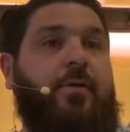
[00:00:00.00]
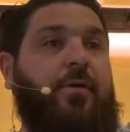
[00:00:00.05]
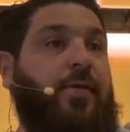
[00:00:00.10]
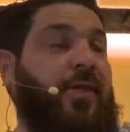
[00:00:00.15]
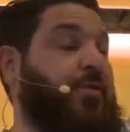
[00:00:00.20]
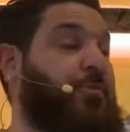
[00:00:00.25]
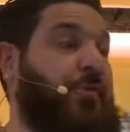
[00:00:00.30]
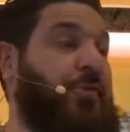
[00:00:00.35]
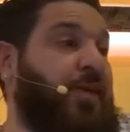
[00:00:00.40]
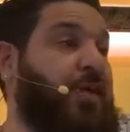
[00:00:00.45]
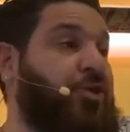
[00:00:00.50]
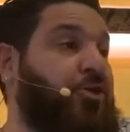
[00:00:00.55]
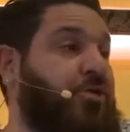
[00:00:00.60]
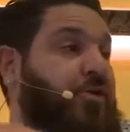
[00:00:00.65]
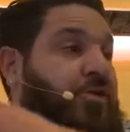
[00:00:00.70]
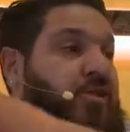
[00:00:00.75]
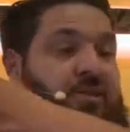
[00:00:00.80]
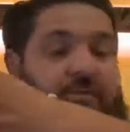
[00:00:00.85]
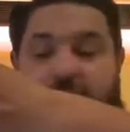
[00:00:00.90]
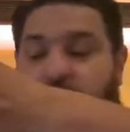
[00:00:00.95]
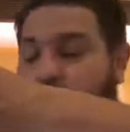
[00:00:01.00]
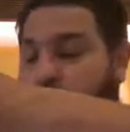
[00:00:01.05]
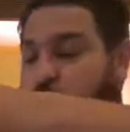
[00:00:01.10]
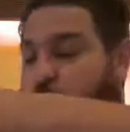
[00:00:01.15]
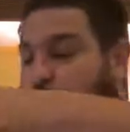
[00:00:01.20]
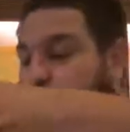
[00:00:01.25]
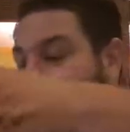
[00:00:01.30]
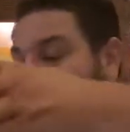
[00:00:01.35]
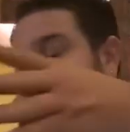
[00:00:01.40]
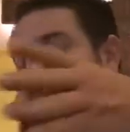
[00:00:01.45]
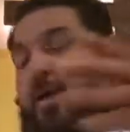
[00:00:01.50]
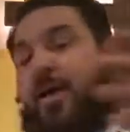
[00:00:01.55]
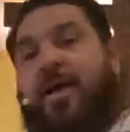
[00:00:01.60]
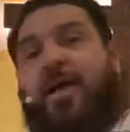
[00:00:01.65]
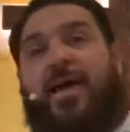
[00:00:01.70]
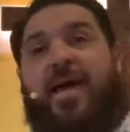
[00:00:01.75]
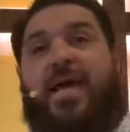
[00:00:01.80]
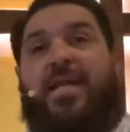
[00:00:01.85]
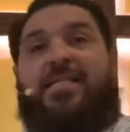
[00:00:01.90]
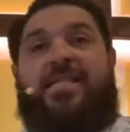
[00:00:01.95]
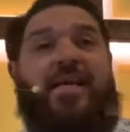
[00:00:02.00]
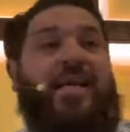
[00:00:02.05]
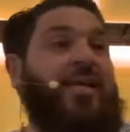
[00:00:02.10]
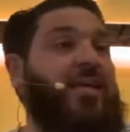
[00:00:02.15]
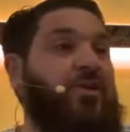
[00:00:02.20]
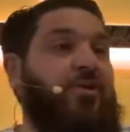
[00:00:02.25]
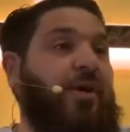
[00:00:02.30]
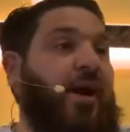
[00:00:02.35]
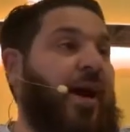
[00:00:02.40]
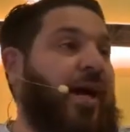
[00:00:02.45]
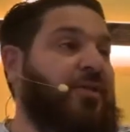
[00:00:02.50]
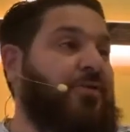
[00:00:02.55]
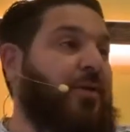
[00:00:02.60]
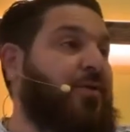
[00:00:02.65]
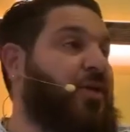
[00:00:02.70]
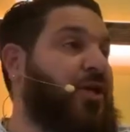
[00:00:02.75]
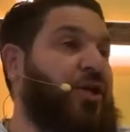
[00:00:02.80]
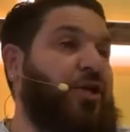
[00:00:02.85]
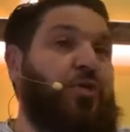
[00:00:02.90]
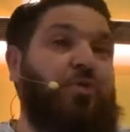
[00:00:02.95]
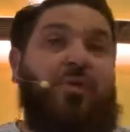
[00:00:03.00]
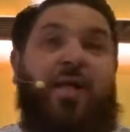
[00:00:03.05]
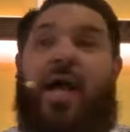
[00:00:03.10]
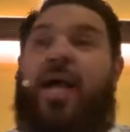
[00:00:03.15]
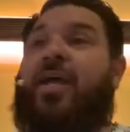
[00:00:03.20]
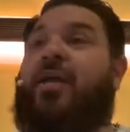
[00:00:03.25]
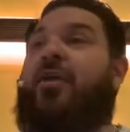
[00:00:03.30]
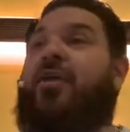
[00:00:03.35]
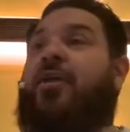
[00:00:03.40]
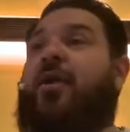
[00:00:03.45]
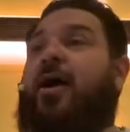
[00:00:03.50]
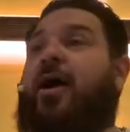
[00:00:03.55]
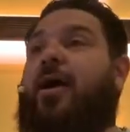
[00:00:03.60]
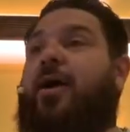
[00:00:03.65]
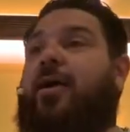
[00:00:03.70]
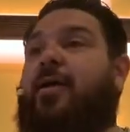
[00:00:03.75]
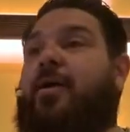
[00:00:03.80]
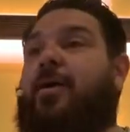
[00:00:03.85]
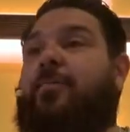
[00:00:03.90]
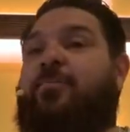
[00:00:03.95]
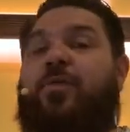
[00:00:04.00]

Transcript: That's been the issue since the fall. Women, it's in you guys whether you like it or not.